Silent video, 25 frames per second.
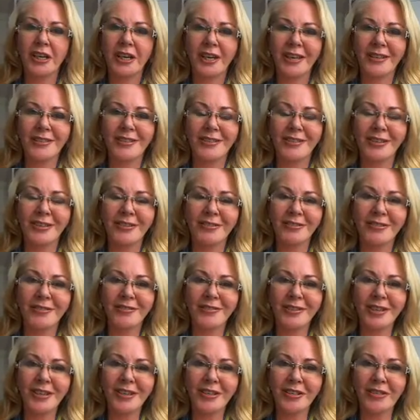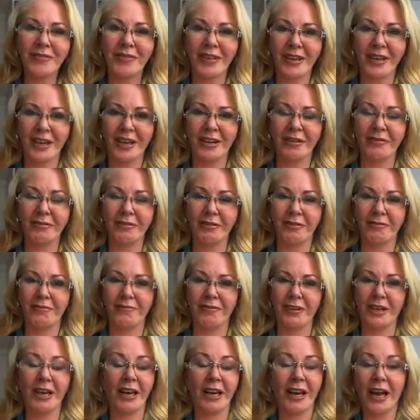And so you need to be able to
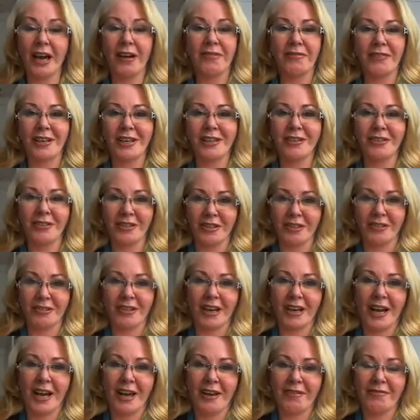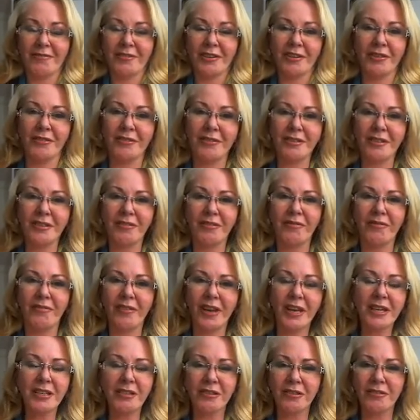fit love into your life, you know, so
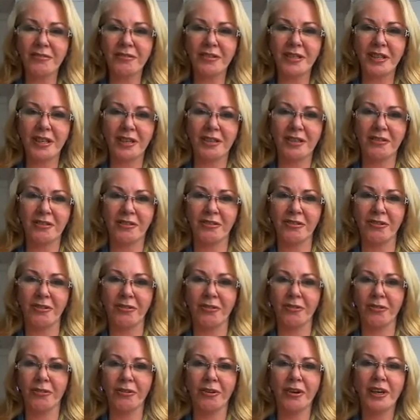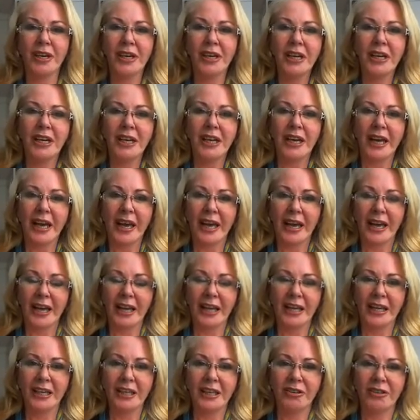make sure that you
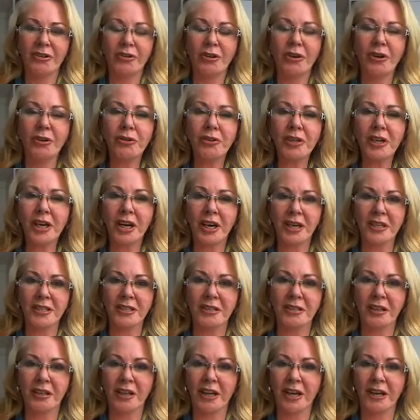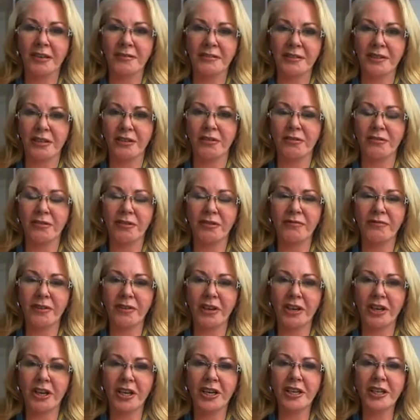organize your life so
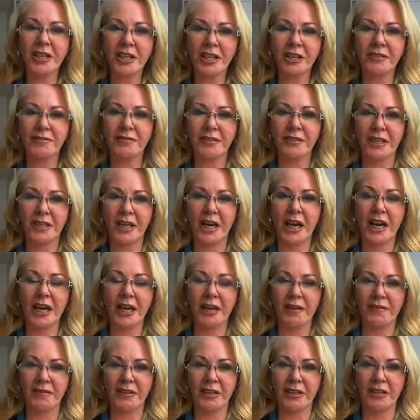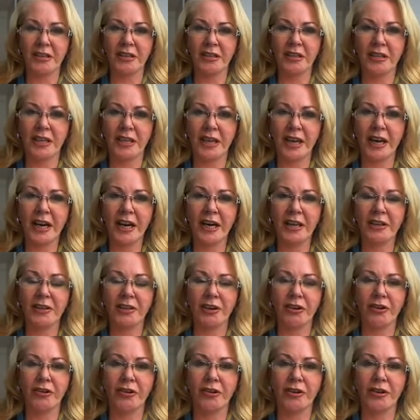you've got enough time to get out
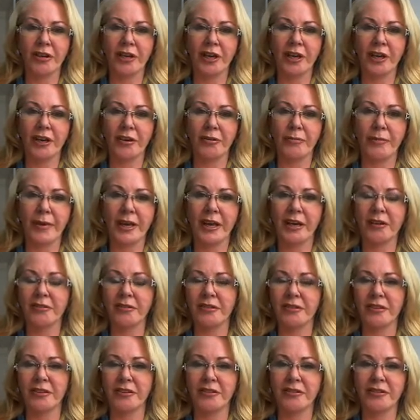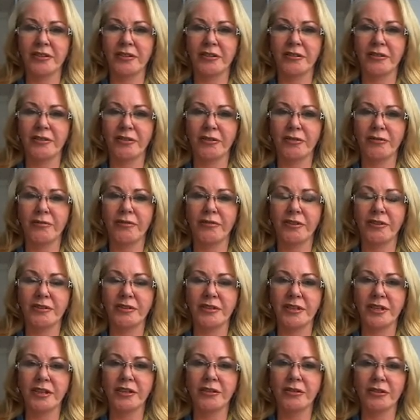there and about, and, you know, if you're
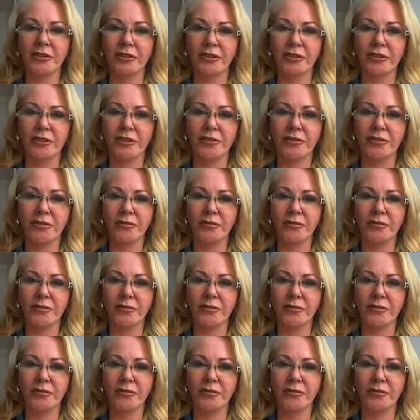single, and